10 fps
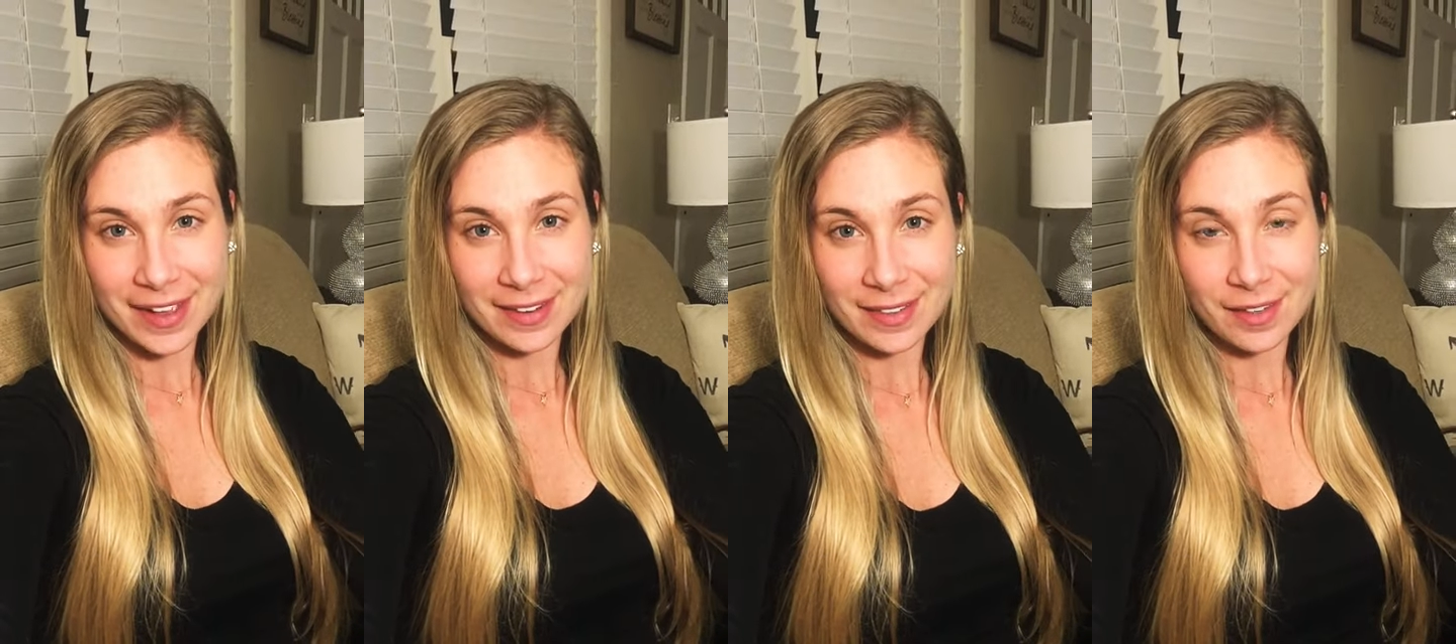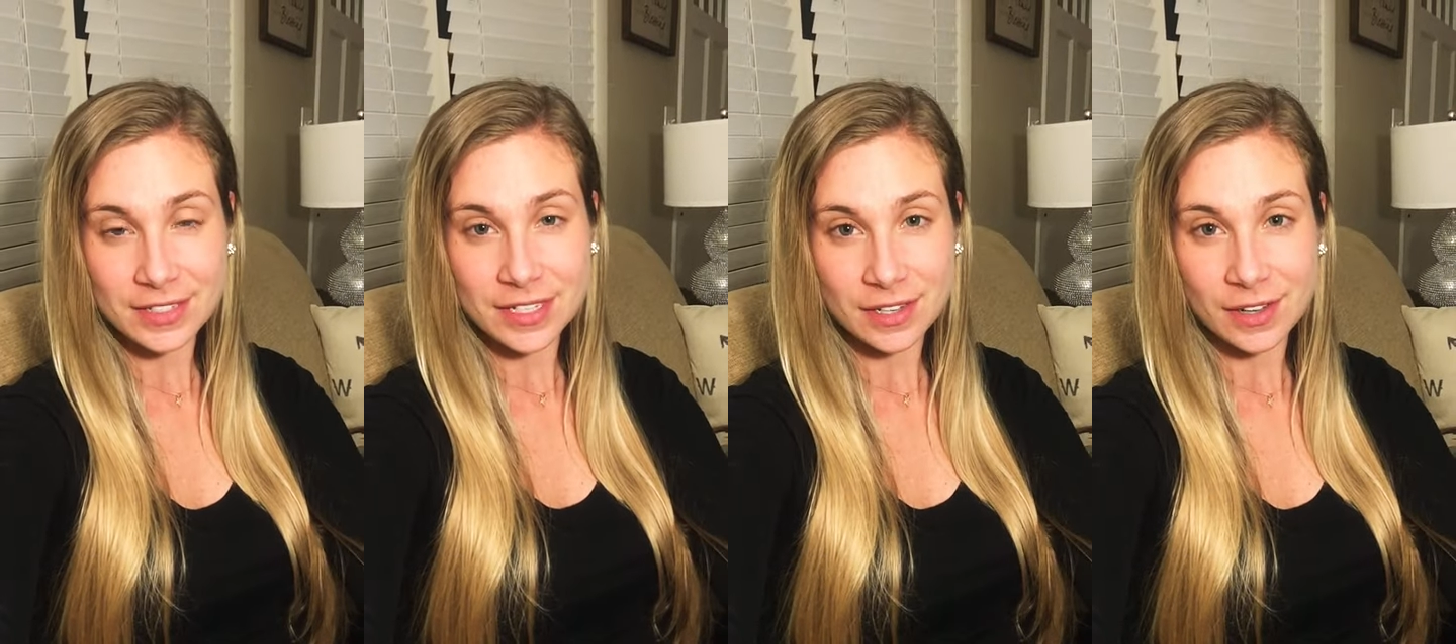I'd love
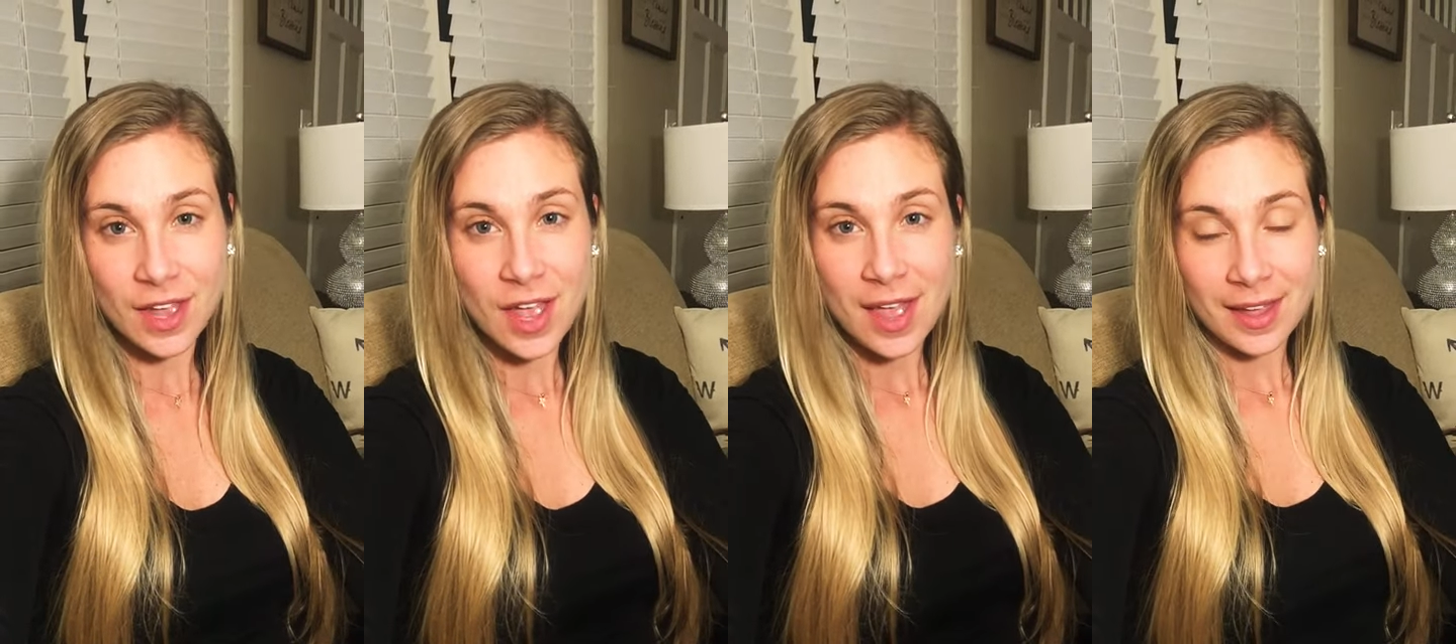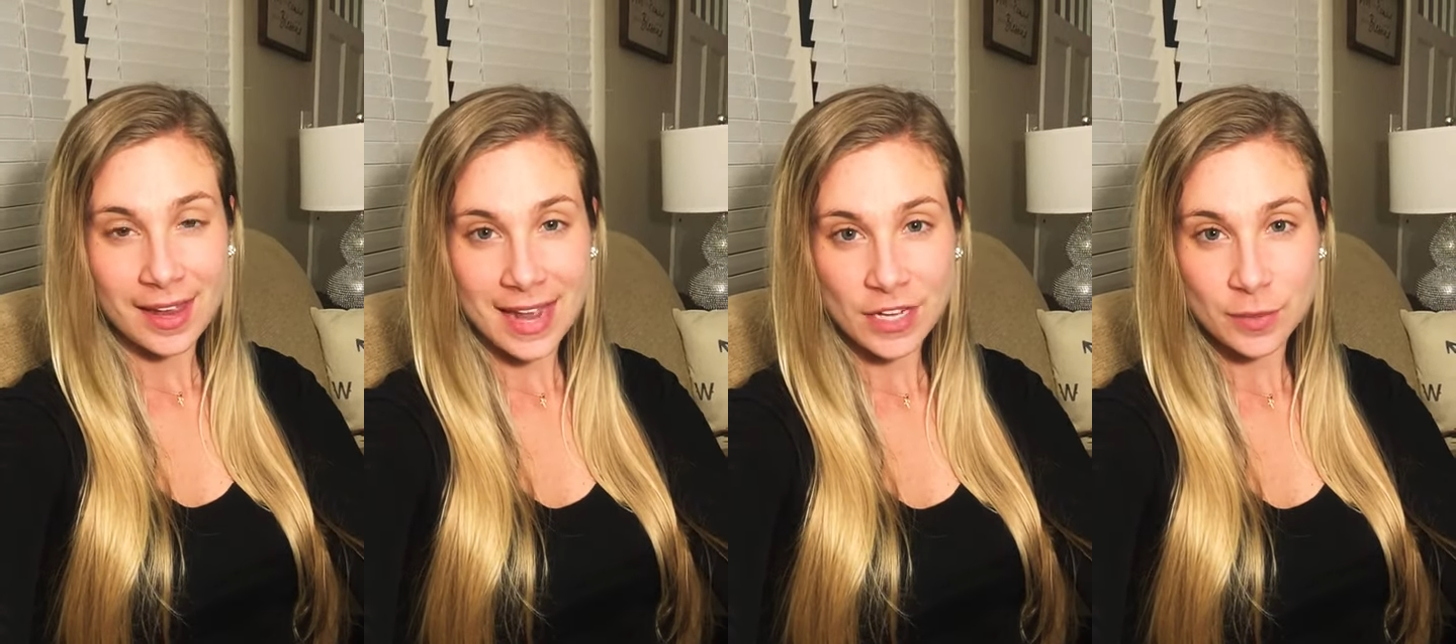to
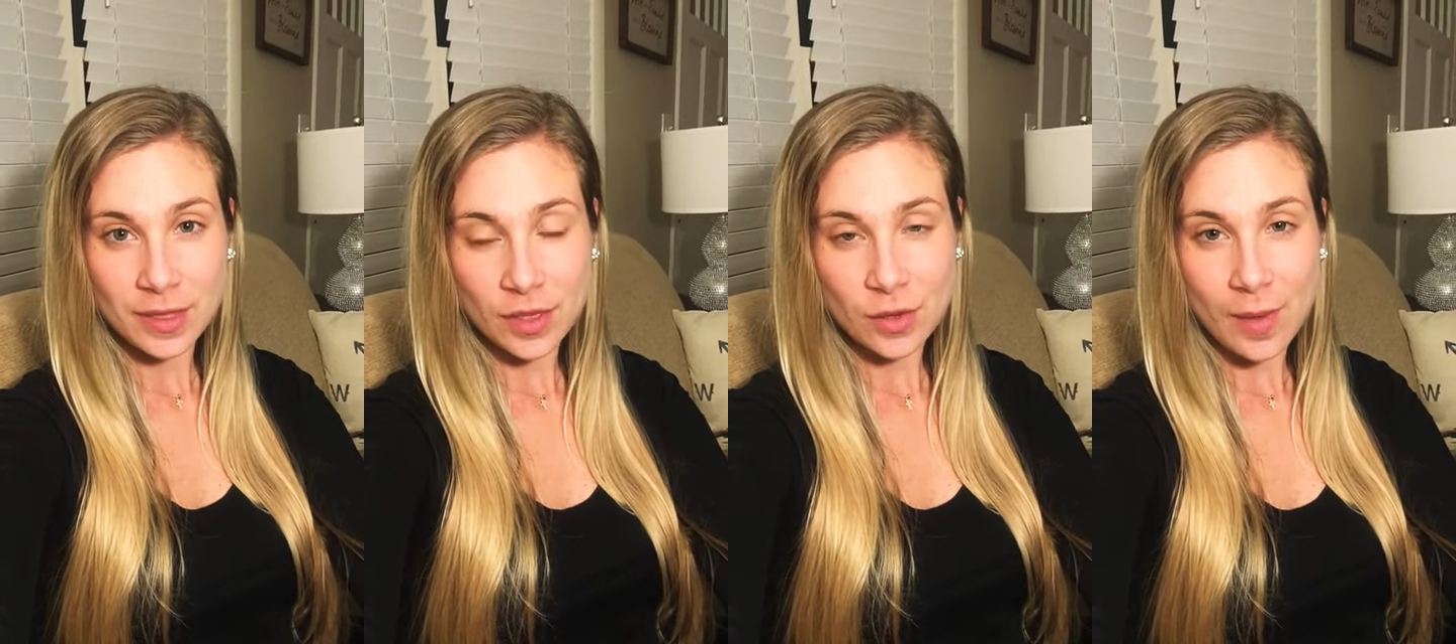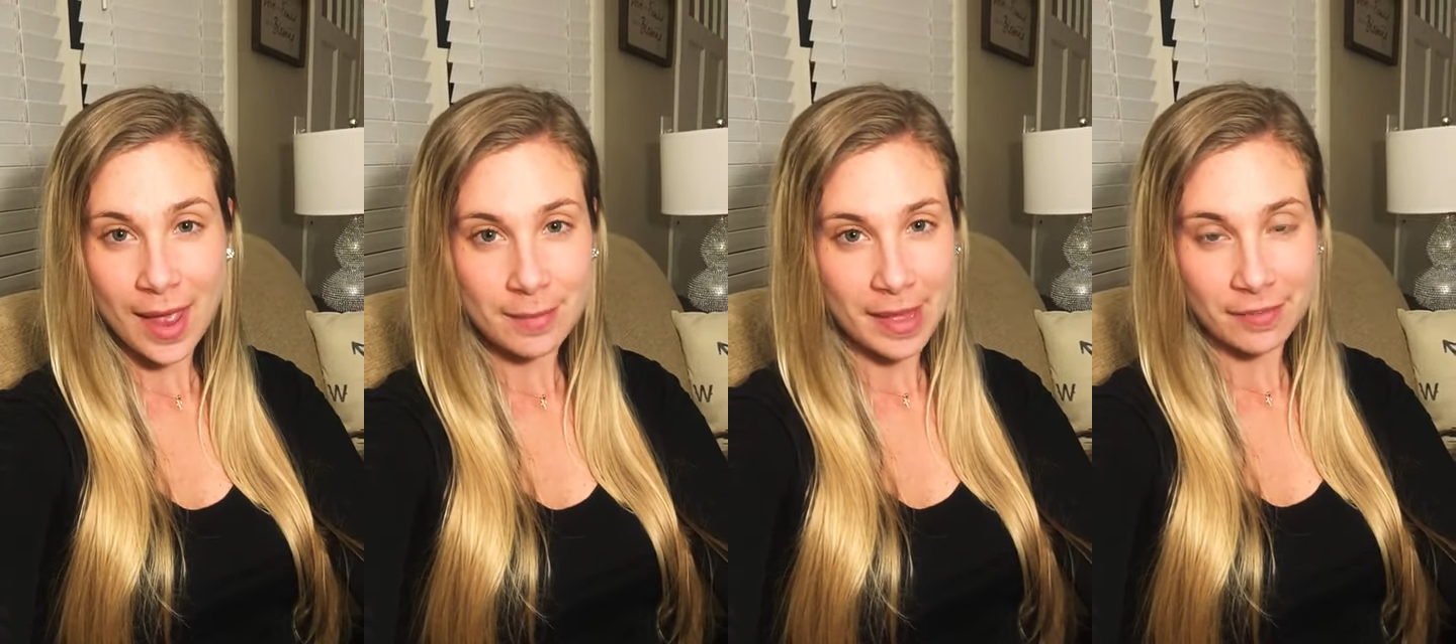connect with you
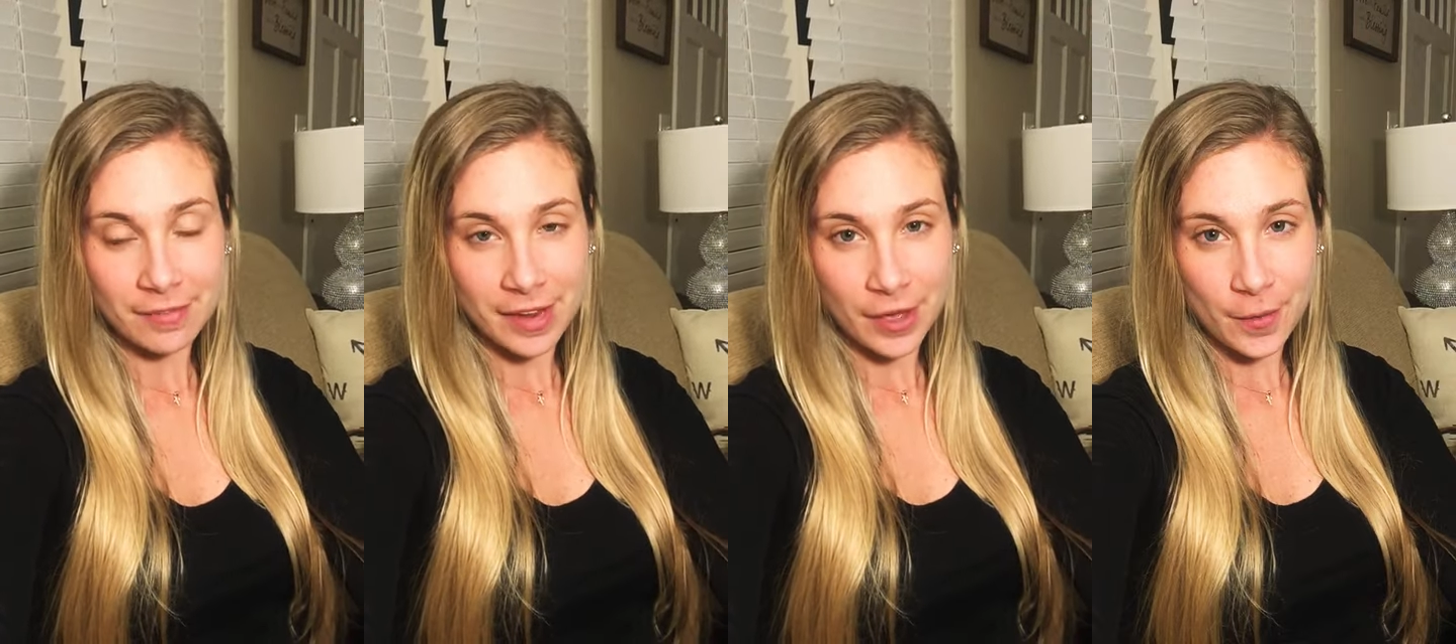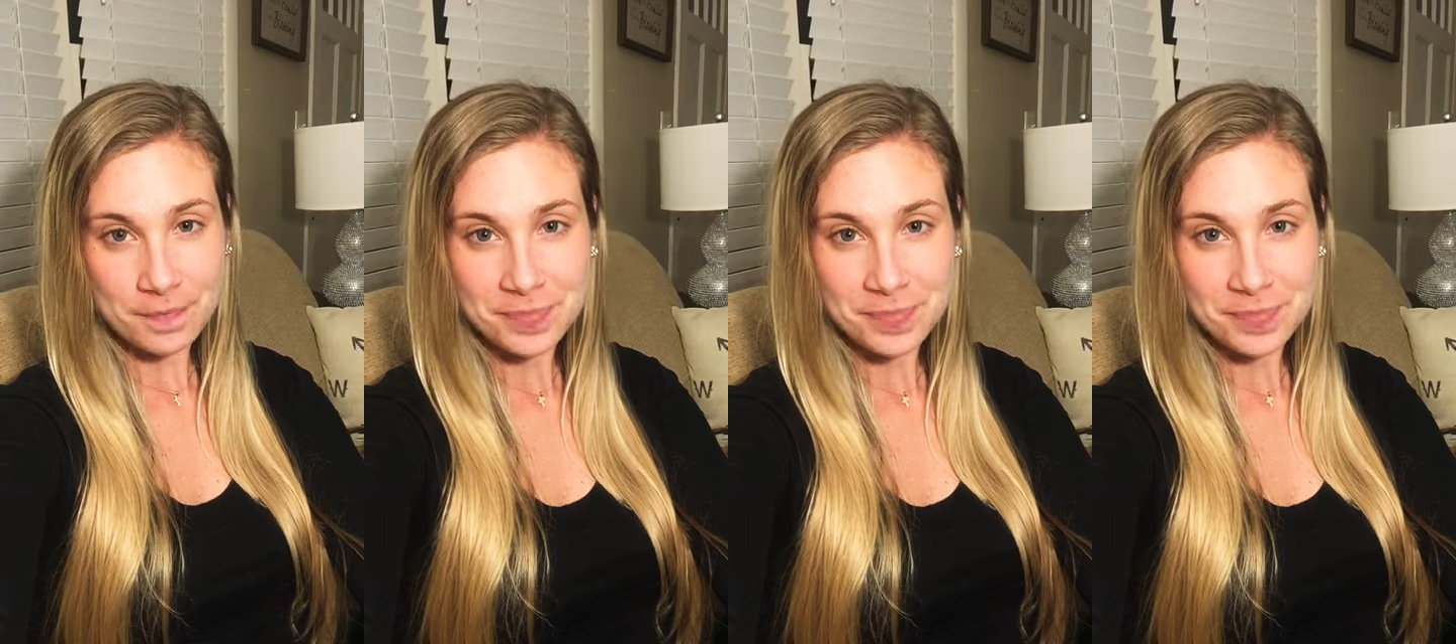and make a video,